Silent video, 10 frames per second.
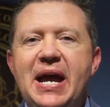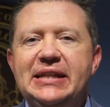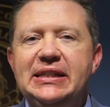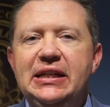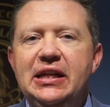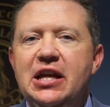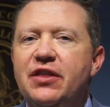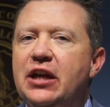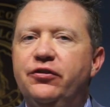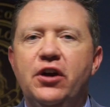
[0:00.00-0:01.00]
Massey,
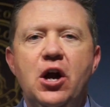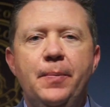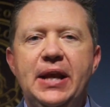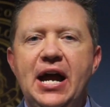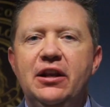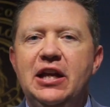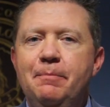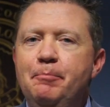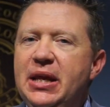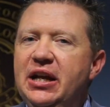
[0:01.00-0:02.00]
thanks for helping out
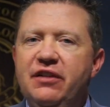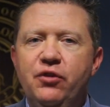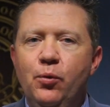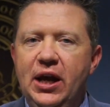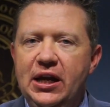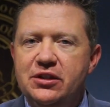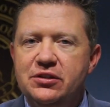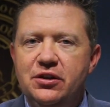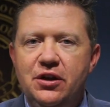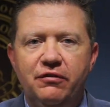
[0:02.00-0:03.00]
in many different
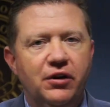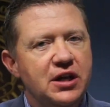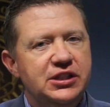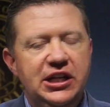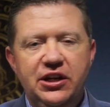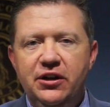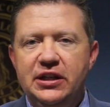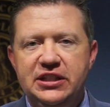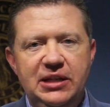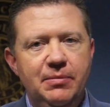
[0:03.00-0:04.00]
ways for us here
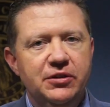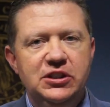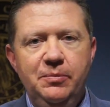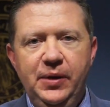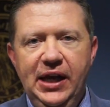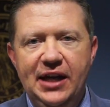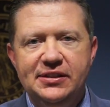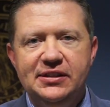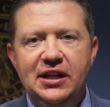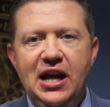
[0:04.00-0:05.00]
at Team
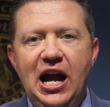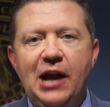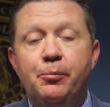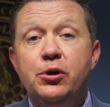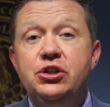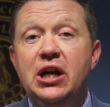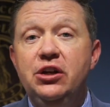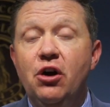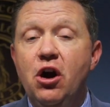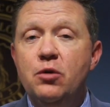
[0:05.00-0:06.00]
LCPS. I appreciate
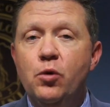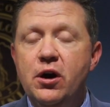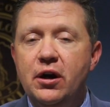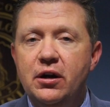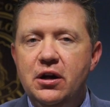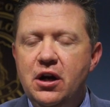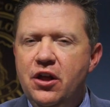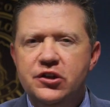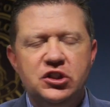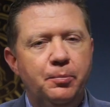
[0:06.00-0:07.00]
your hard work,
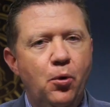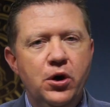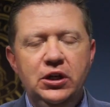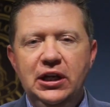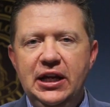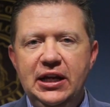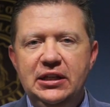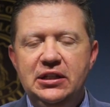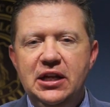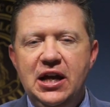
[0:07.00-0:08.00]
the support you
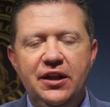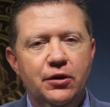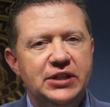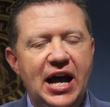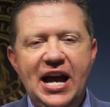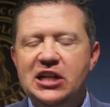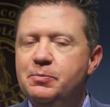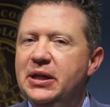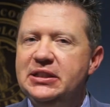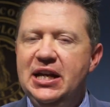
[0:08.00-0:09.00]
lend, and those high
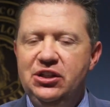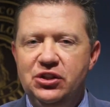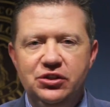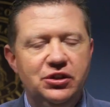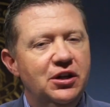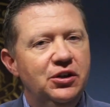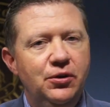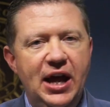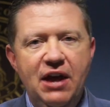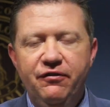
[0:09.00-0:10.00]
expectations
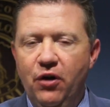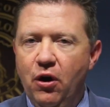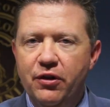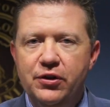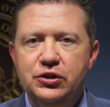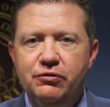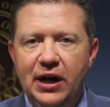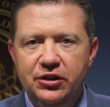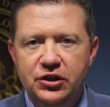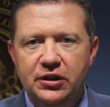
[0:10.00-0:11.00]
you have for all of those
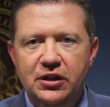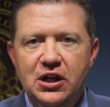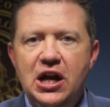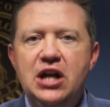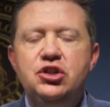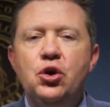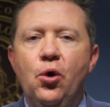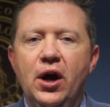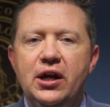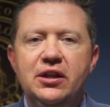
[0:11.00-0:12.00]
around you.
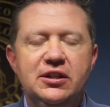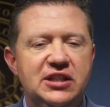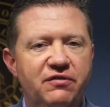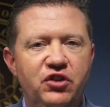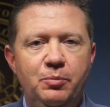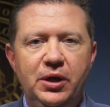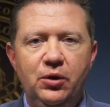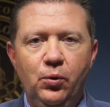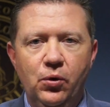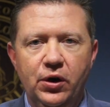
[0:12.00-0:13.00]
Enjoy this MVP
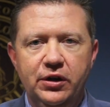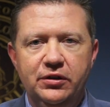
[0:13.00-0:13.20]
award.